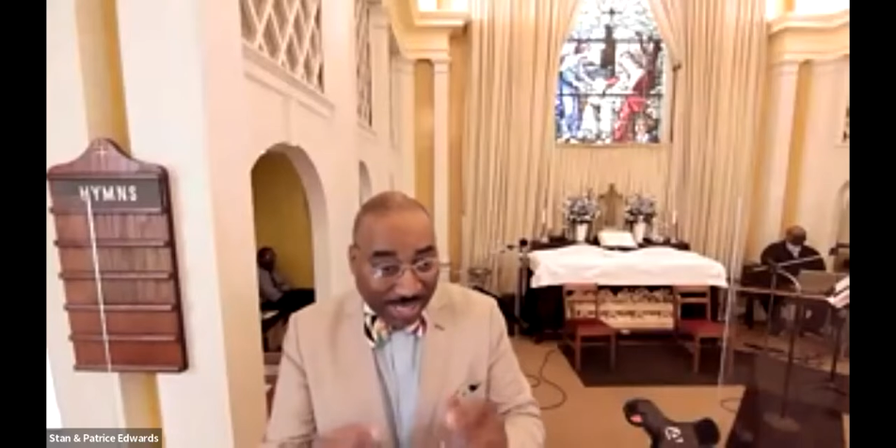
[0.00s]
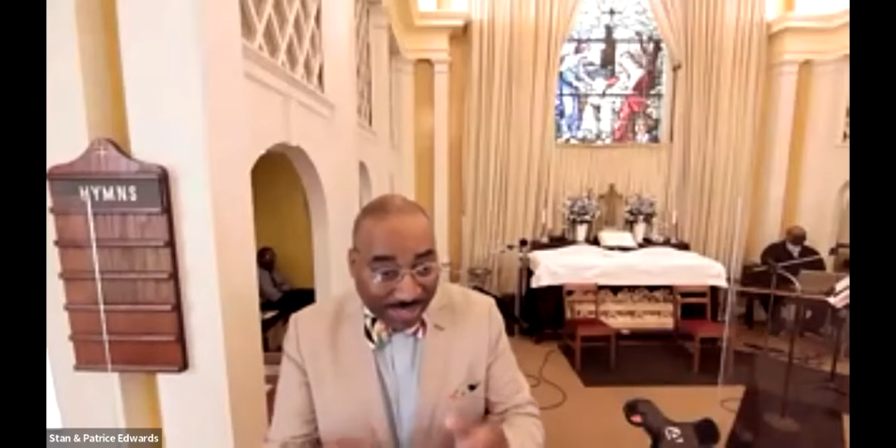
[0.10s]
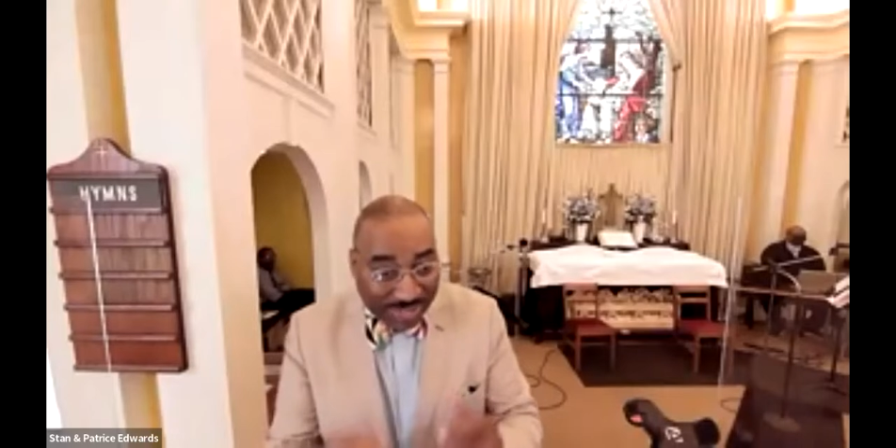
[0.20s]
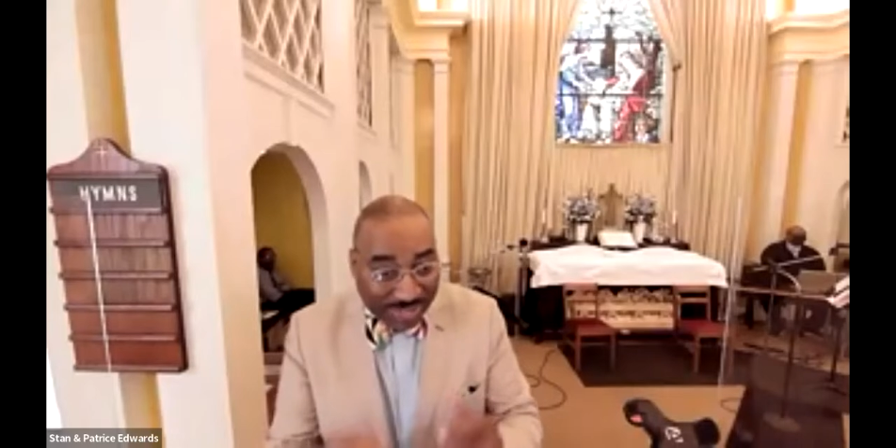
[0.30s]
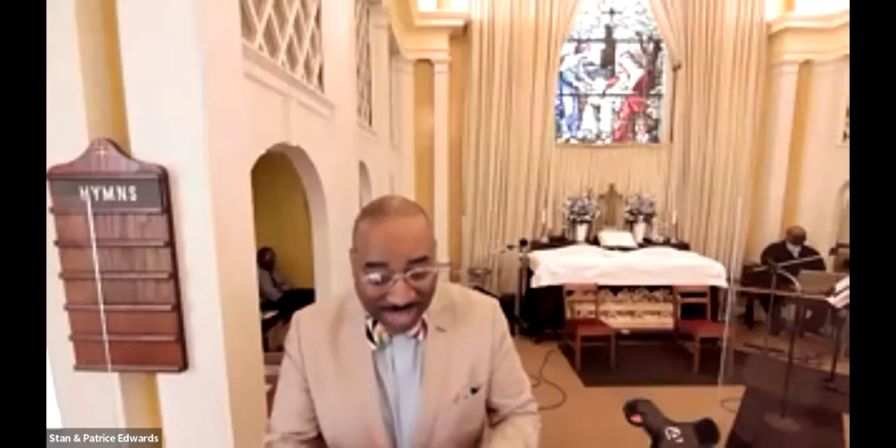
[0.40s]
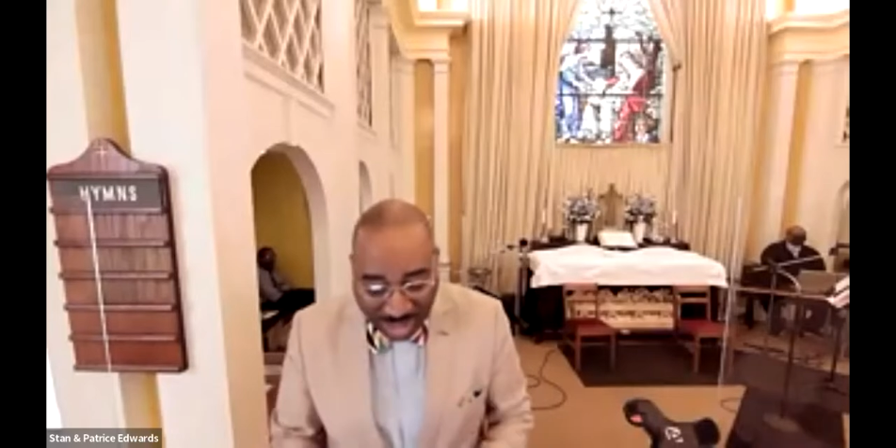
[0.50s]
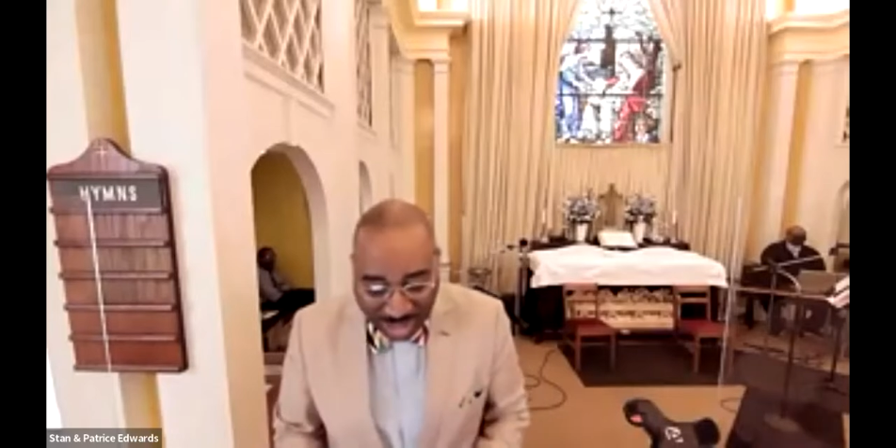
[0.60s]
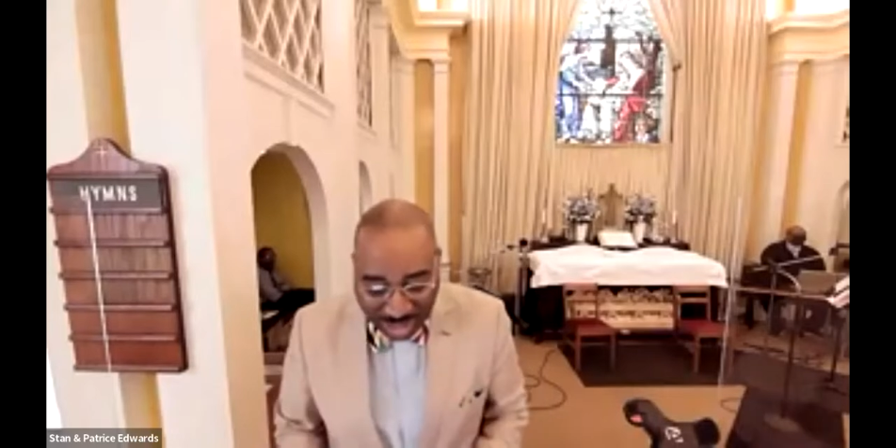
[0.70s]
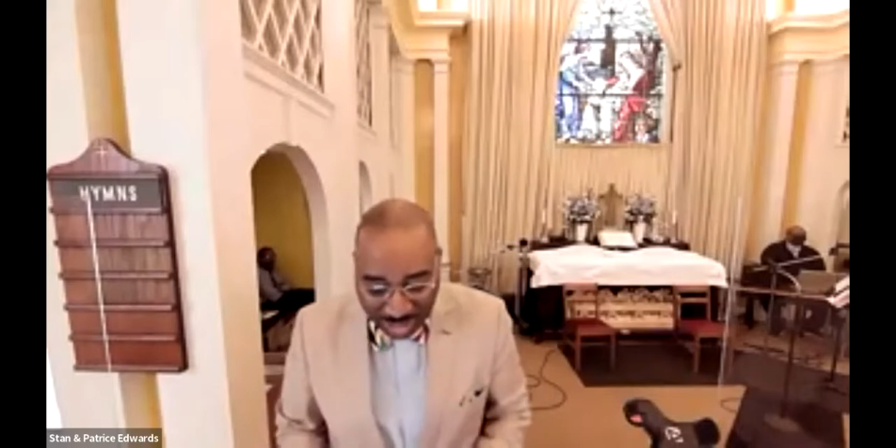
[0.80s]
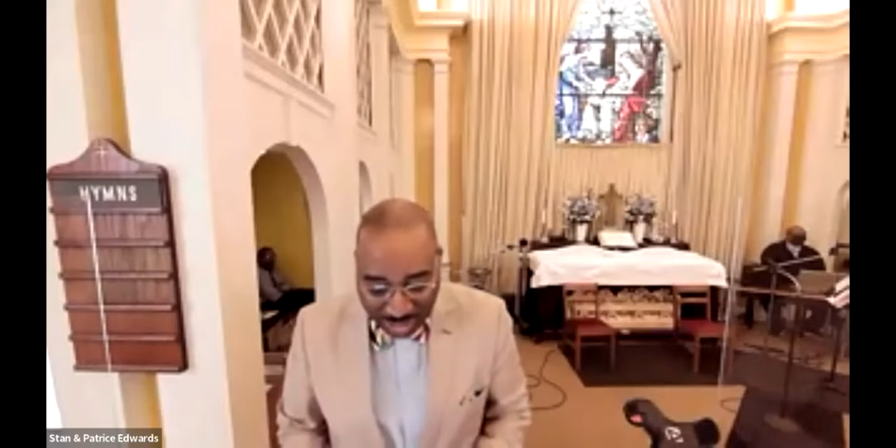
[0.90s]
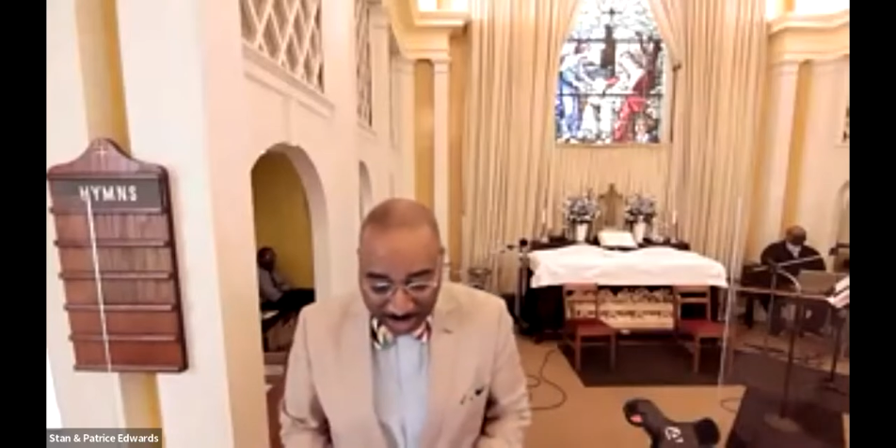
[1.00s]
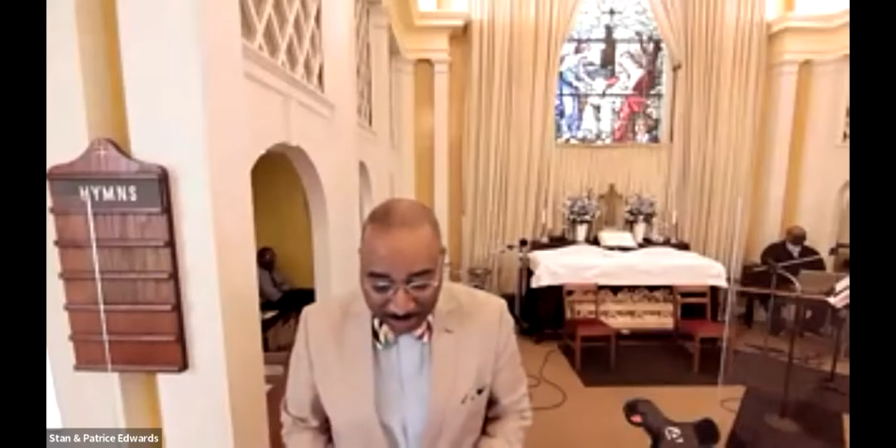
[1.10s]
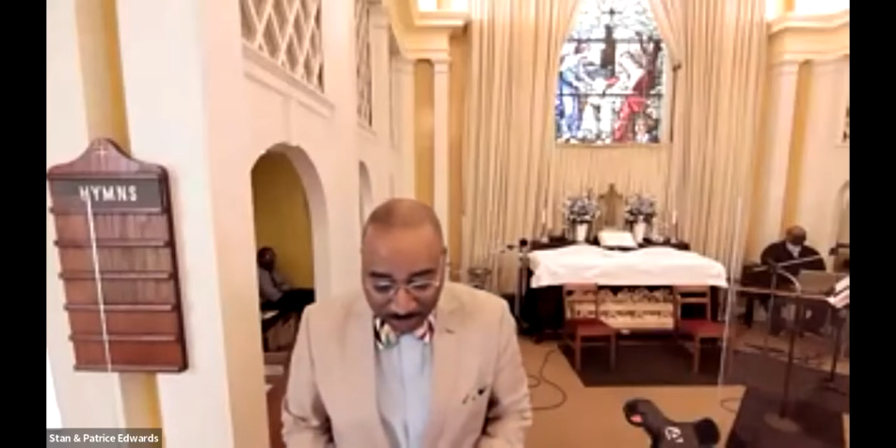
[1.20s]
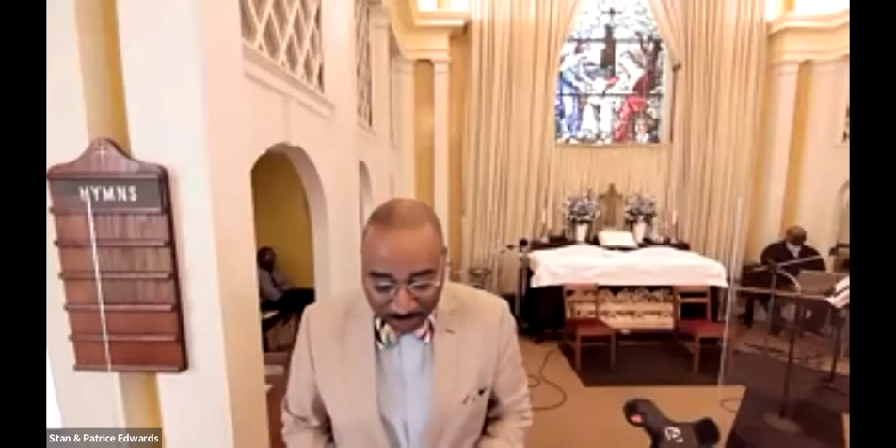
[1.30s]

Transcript: or is the eye.